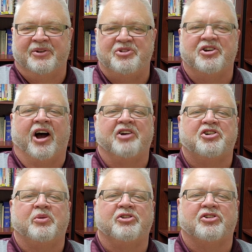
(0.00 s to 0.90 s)

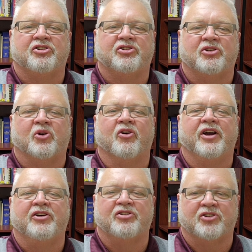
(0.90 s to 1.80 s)
Joshua's
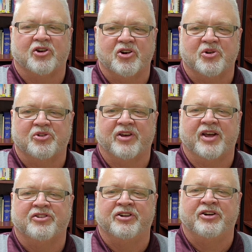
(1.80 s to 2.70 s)
story serves
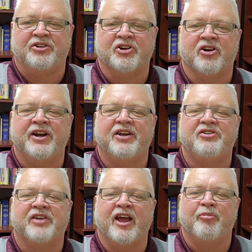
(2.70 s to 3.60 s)
as an enduring
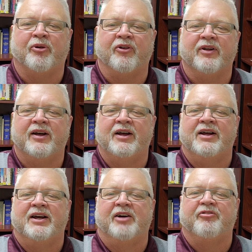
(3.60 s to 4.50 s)
example
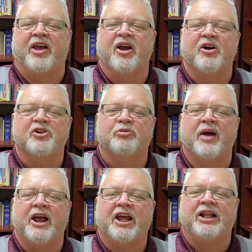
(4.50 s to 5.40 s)
of
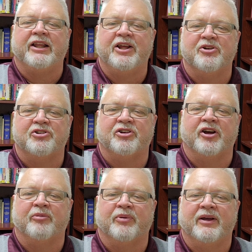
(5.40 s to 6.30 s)
charismatic
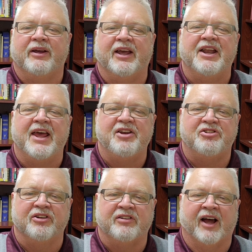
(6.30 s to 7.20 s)
leadership in
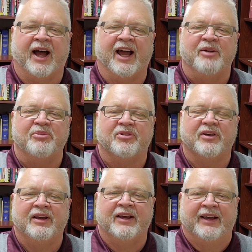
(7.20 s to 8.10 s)
ancient times,
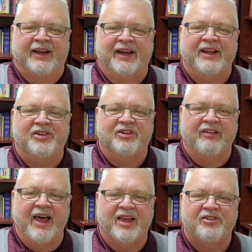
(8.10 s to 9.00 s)
and his
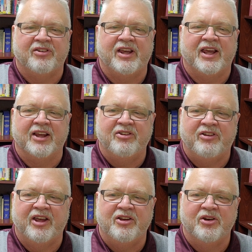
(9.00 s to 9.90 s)
legacy
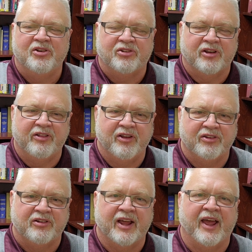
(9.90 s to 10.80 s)
continues to
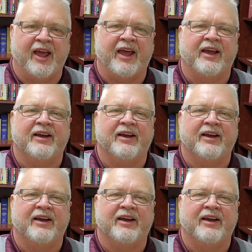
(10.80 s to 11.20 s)
this day